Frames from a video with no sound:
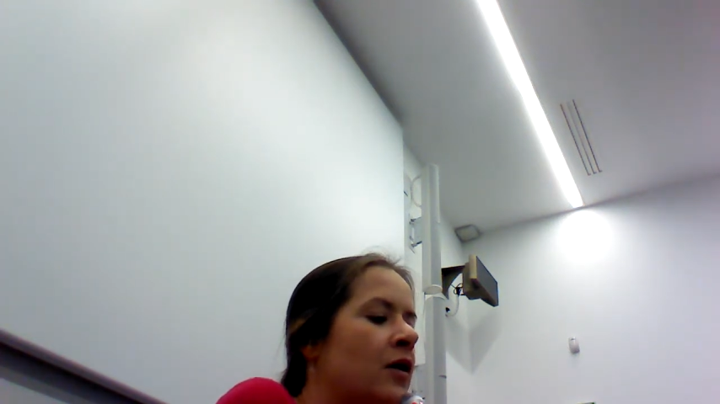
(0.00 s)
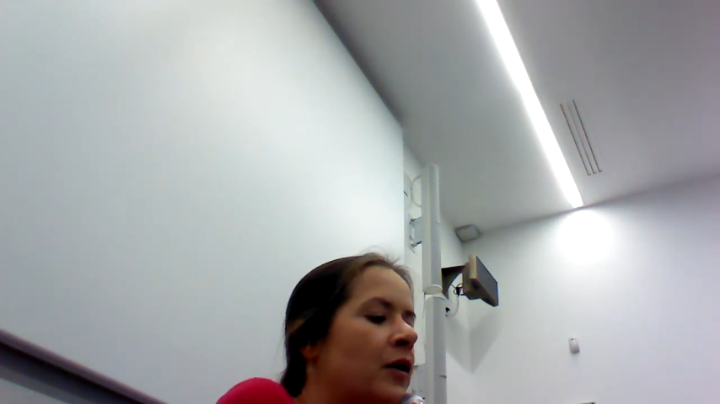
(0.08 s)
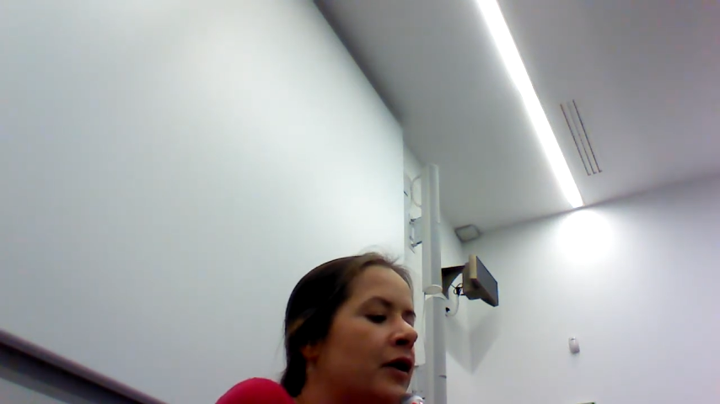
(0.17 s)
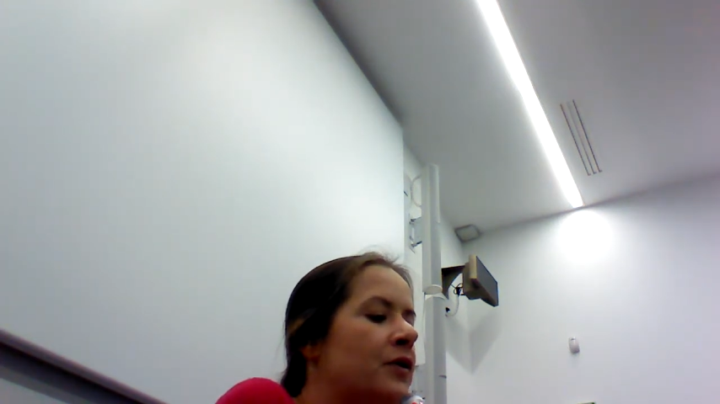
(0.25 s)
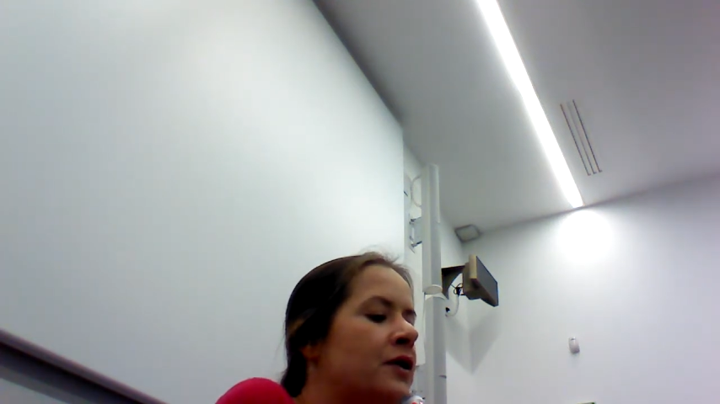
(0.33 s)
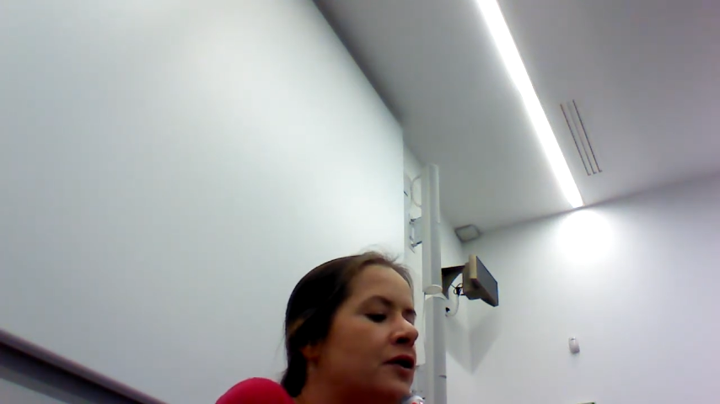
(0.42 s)
What
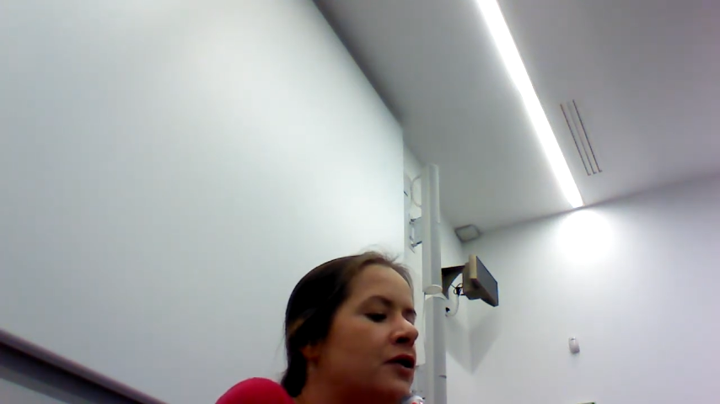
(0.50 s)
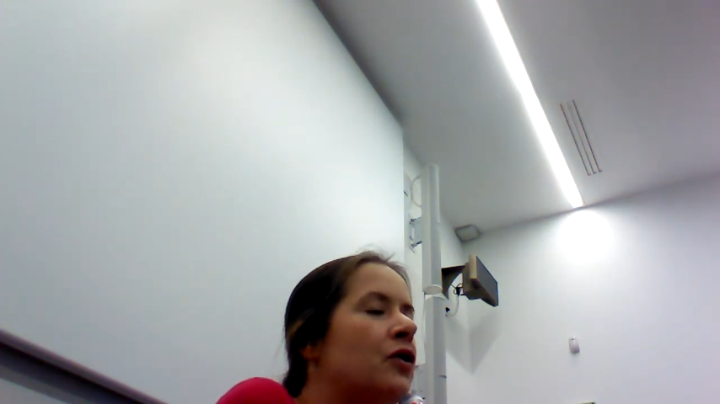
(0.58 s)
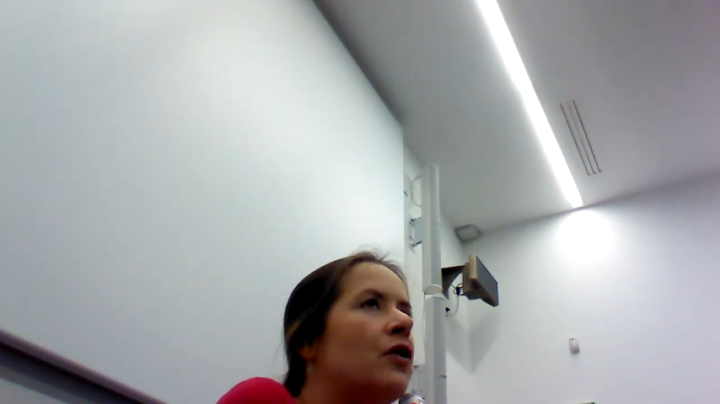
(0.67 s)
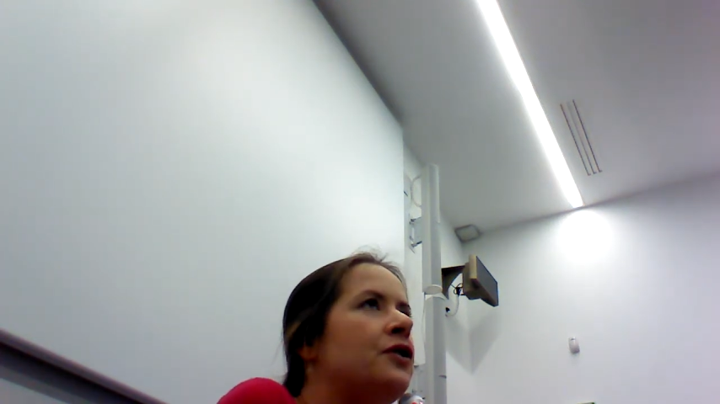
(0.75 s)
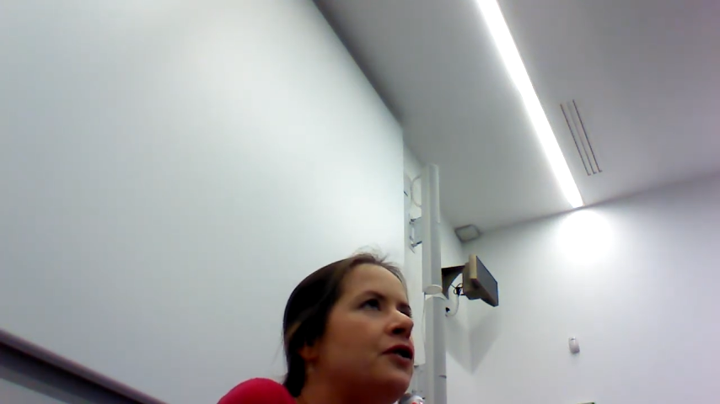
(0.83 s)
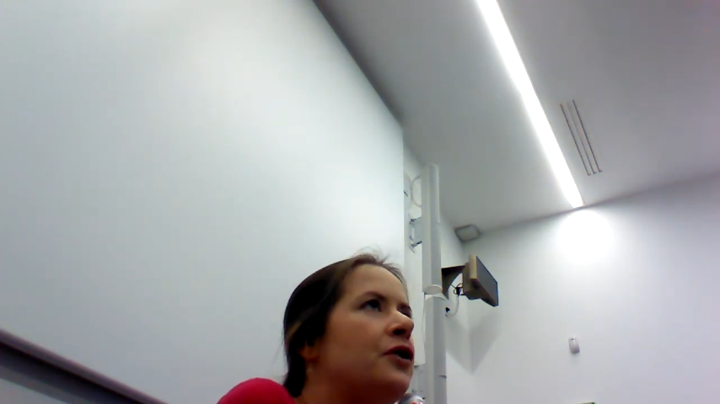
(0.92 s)
I'm going to
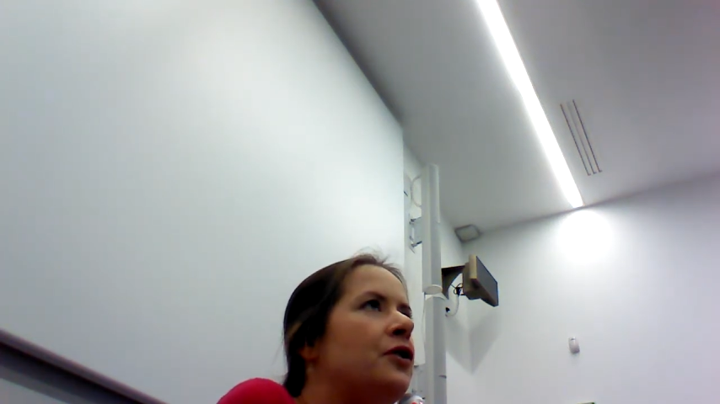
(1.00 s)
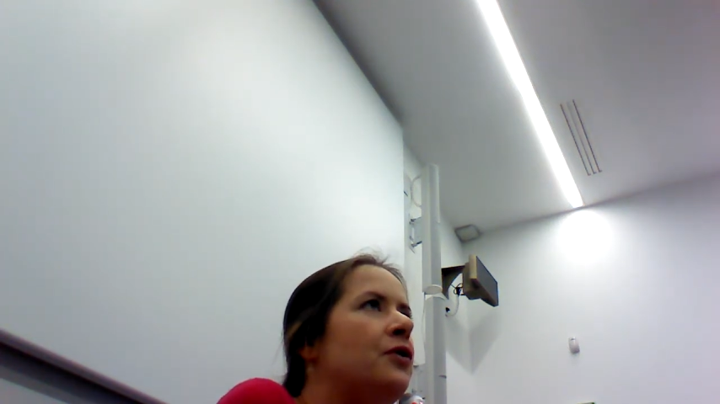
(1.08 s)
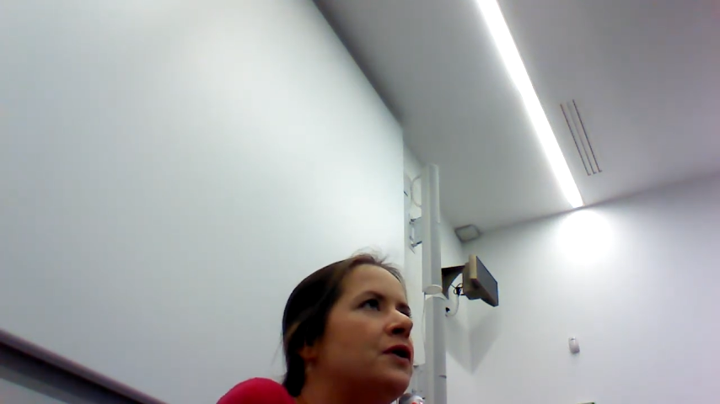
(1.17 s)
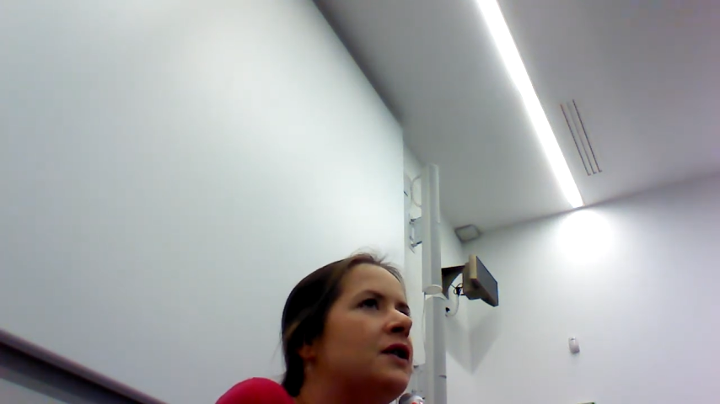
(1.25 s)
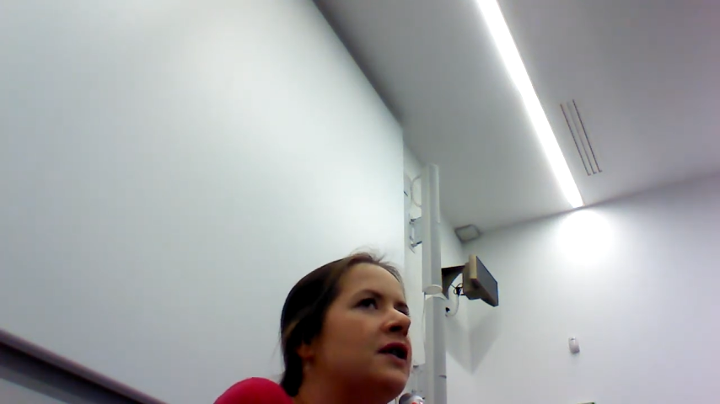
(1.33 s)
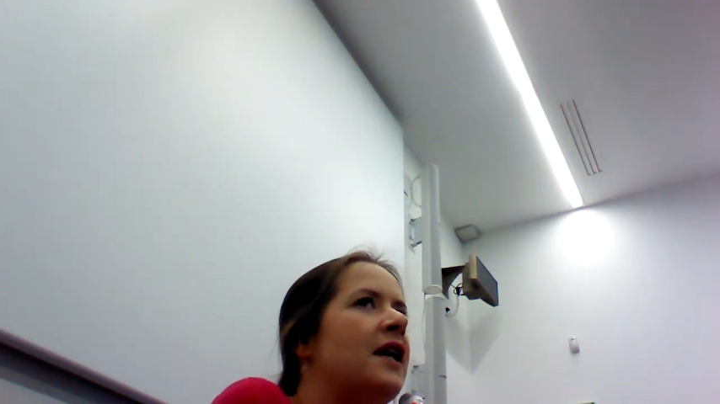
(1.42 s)
talk to
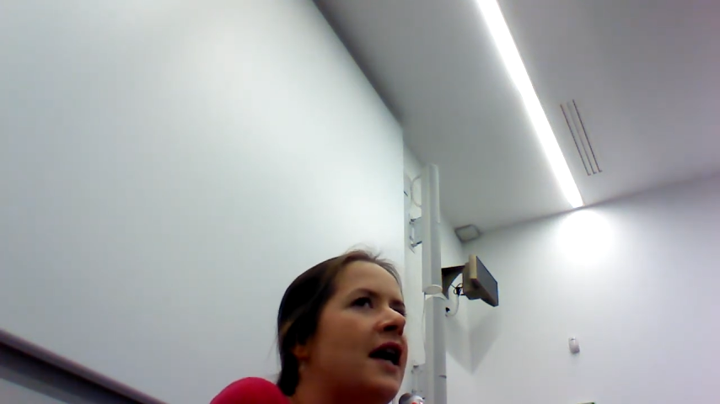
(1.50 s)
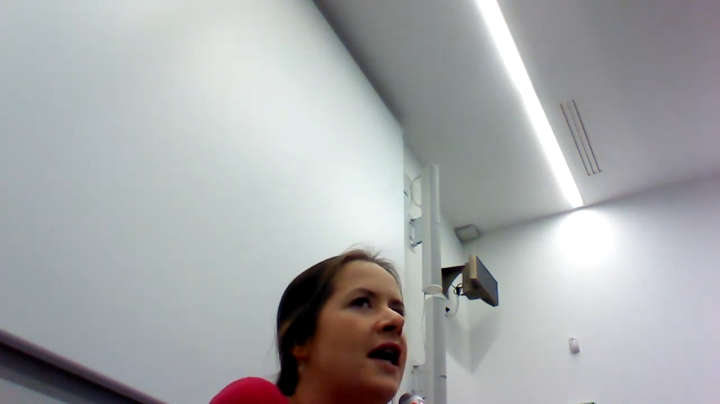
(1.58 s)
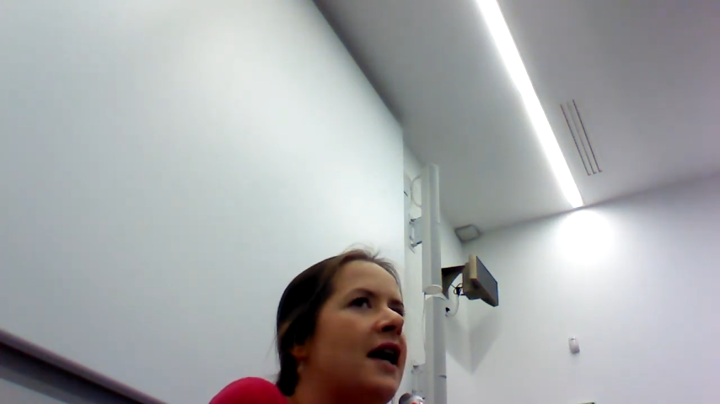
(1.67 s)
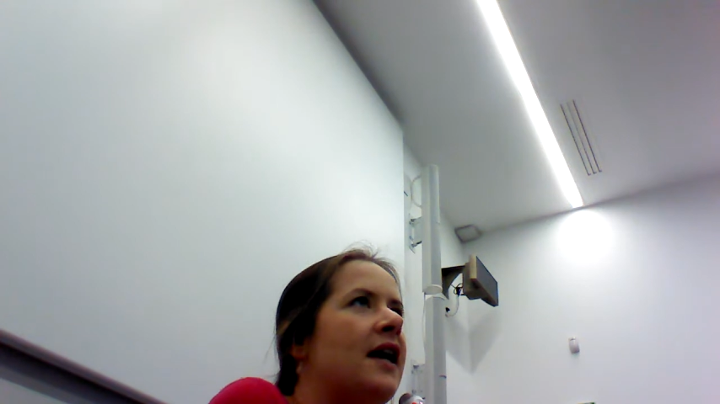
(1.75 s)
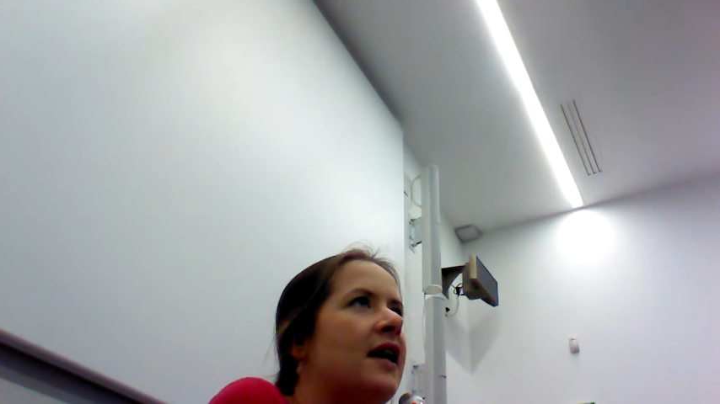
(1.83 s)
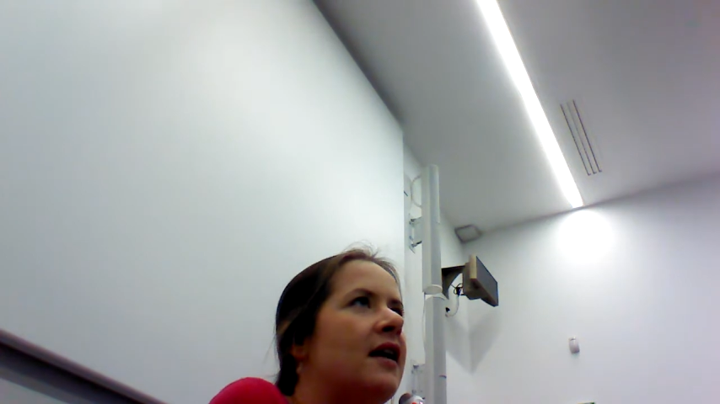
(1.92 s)
you
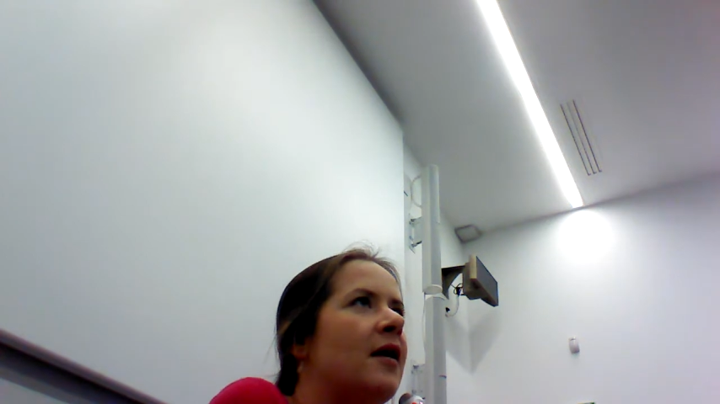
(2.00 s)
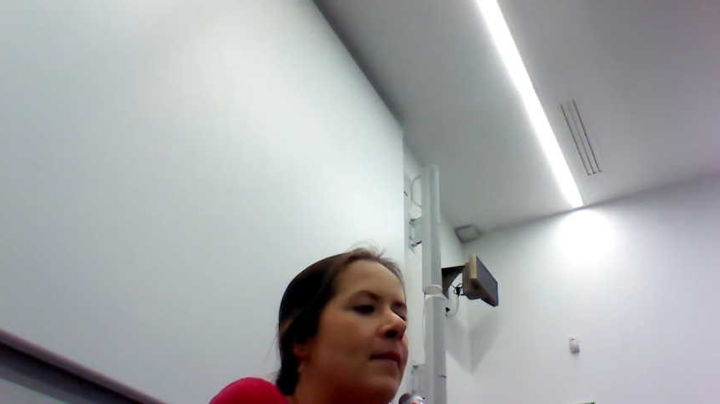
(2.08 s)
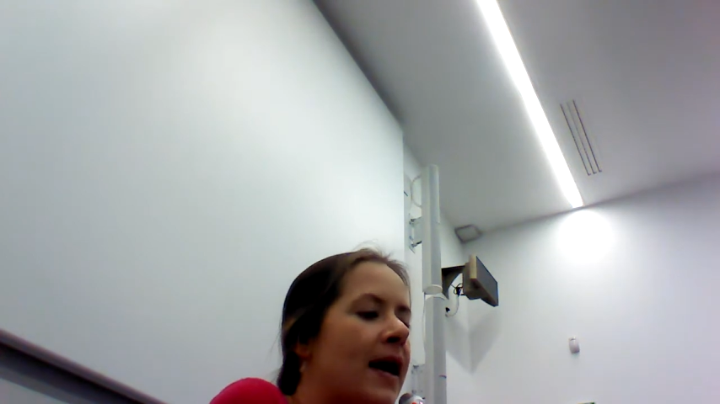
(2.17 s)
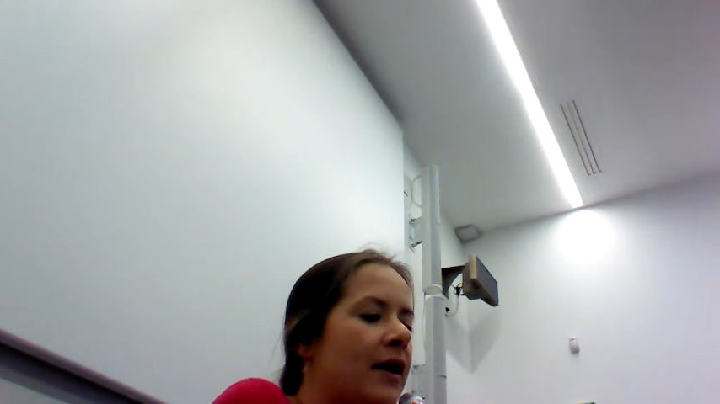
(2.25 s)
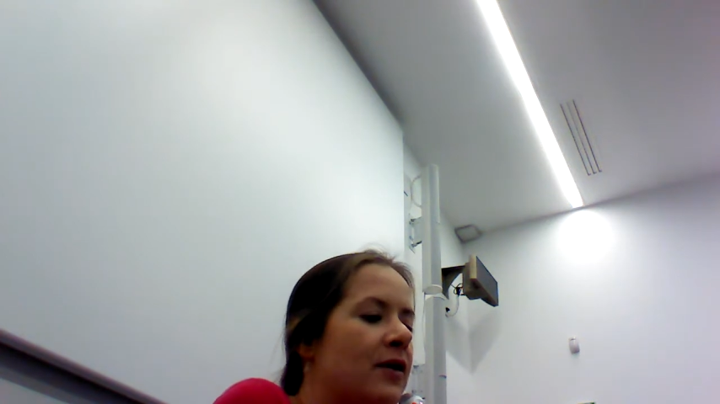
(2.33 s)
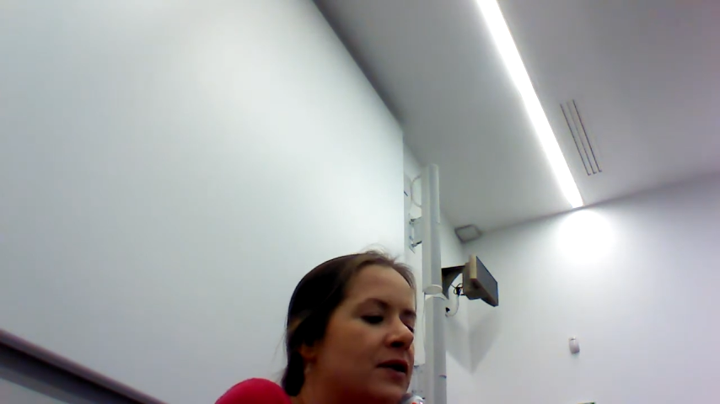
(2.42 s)
today
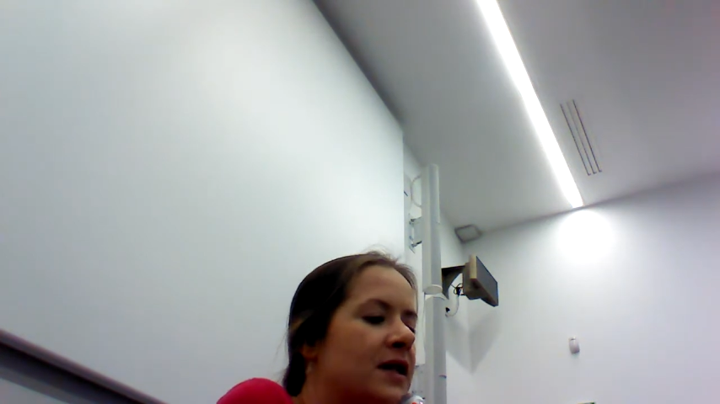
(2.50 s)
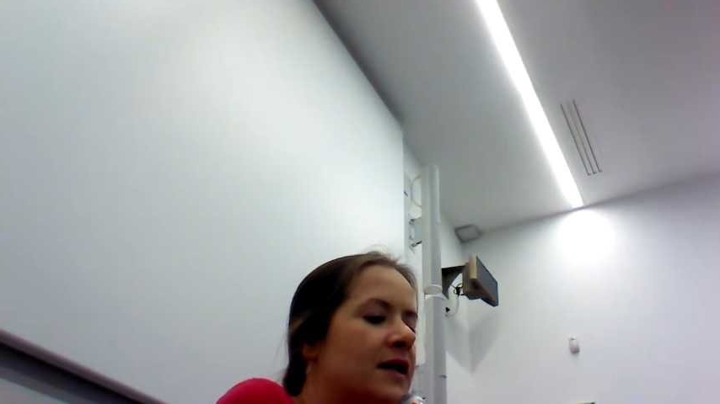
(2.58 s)
about